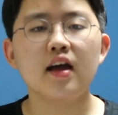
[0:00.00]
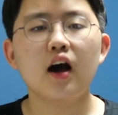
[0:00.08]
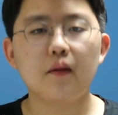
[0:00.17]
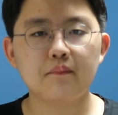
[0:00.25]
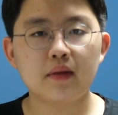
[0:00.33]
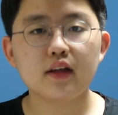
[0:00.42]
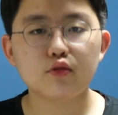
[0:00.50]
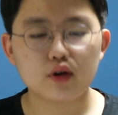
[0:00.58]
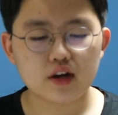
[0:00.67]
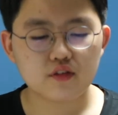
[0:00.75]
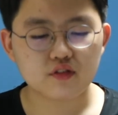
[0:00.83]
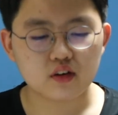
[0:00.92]
On May
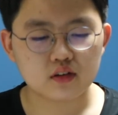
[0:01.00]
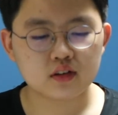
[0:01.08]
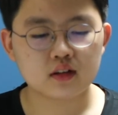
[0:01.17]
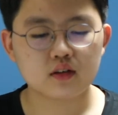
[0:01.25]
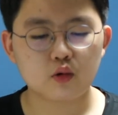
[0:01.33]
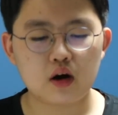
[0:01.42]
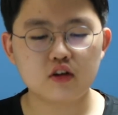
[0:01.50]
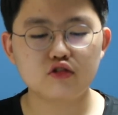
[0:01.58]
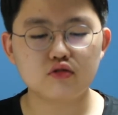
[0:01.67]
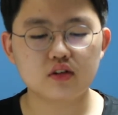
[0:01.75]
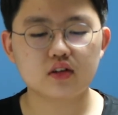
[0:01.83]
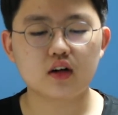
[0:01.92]
21st, Gwangju
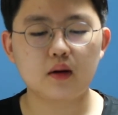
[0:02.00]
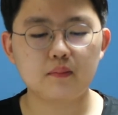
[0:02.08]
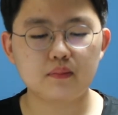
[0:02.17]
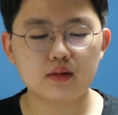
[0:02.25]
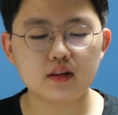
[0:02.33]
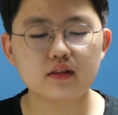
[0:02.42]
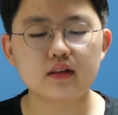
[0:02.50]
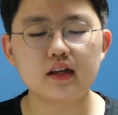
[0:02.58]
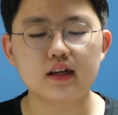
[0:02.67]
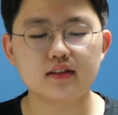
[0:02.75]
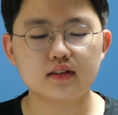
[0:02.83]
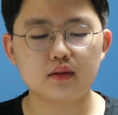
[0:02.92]
was completely
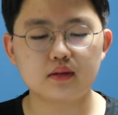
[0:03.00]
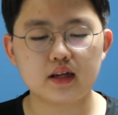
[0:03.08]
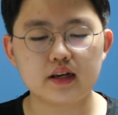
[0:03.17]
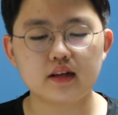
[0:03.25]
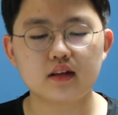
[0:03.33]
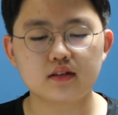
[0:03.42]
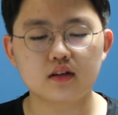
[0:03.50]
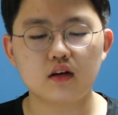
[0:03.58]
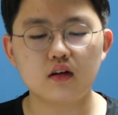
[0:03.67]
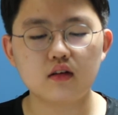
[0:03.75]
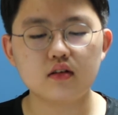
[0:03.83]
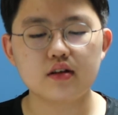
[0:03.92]
isolated as
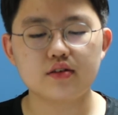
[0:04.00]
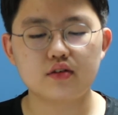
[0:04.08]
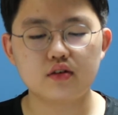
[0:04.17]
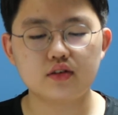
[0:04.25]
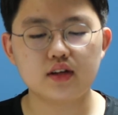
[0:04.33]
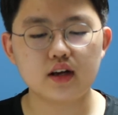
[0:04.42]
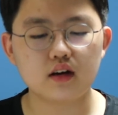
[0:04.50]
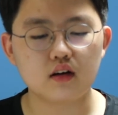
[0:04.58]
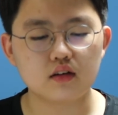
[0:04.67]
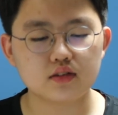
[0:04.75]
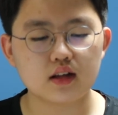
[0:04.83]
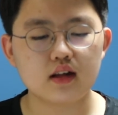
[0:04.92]
all intercity
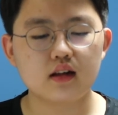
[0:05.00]
calls